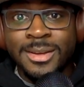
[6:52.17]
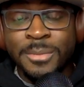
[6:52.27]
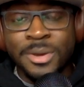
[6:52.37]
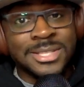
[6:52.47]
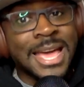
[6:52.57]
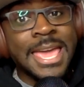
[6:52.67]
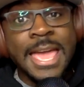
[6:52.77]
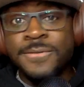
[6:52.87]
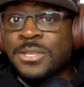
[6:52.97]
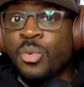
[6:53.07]
Because that
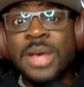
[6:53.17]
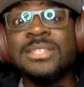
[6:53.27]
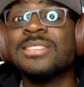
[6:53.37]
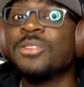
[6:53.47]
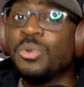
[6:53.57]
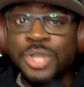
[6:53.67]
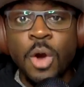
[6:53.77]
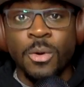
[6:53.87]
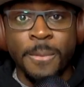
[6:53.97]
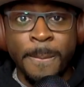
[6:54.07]
AFC West is no
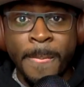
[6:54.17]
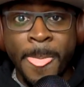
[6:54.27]
joke.